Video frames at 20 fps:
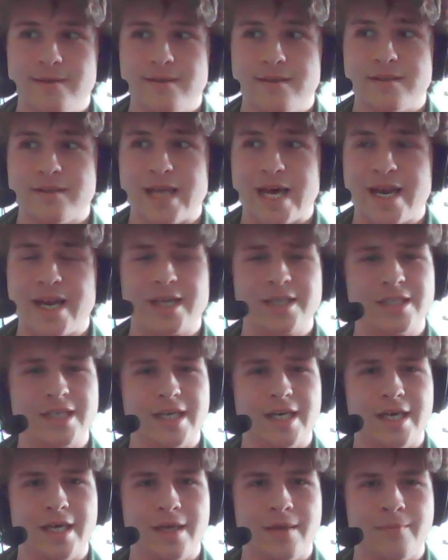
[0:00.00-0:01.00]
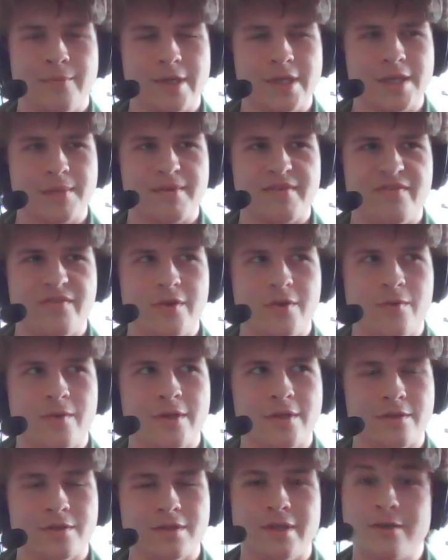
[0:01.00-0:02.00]
That actually brings up a few
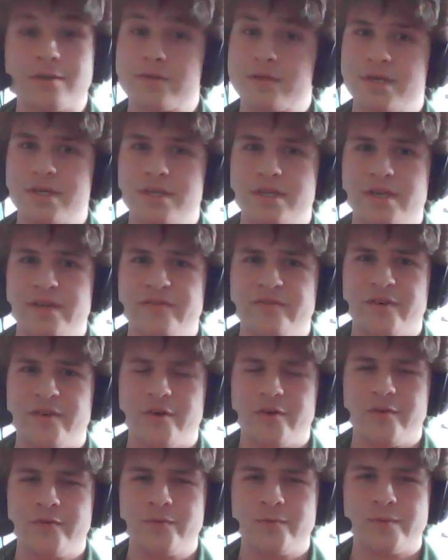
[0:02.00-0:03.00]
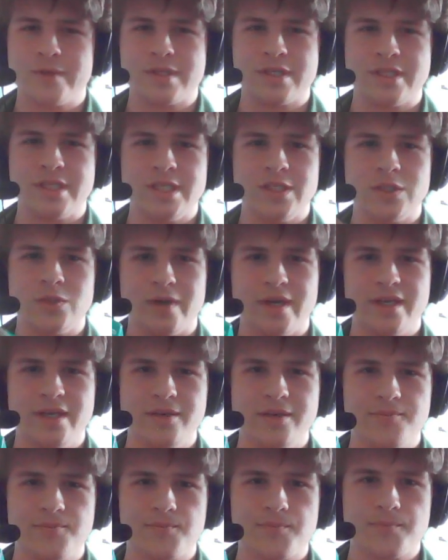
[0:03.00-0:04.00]
other little things that involved with the
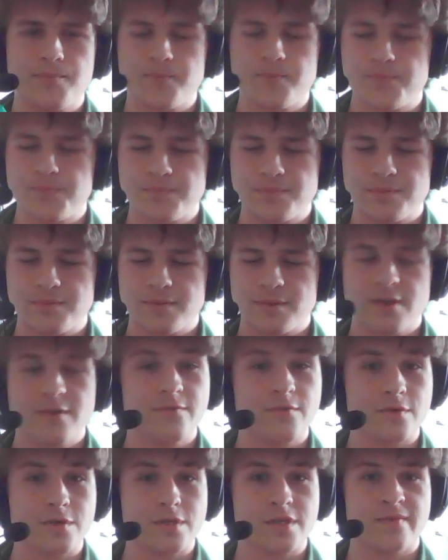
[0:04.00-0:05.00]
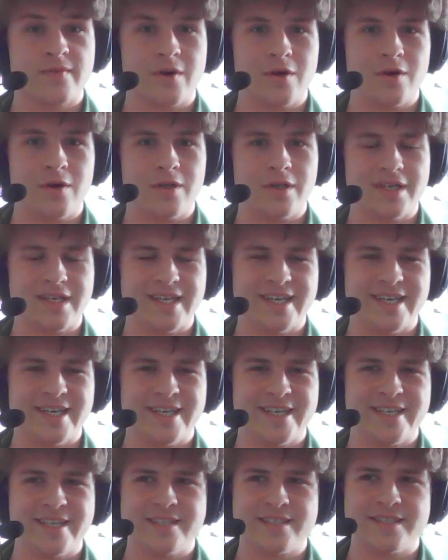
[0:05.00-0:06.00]
D20. First of all
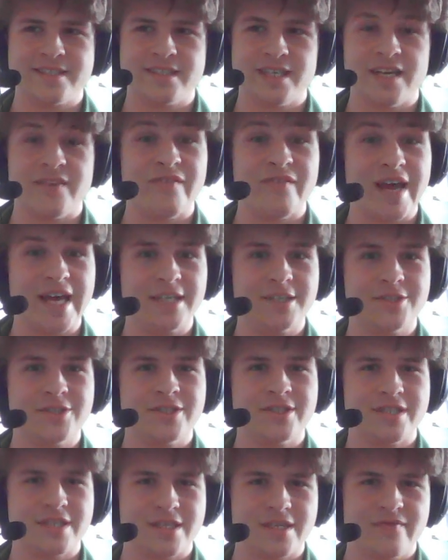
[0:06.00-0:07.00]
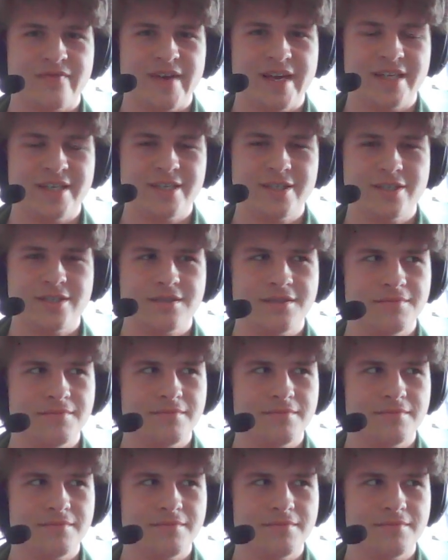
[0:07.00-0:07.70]
is advantage and disadvantage.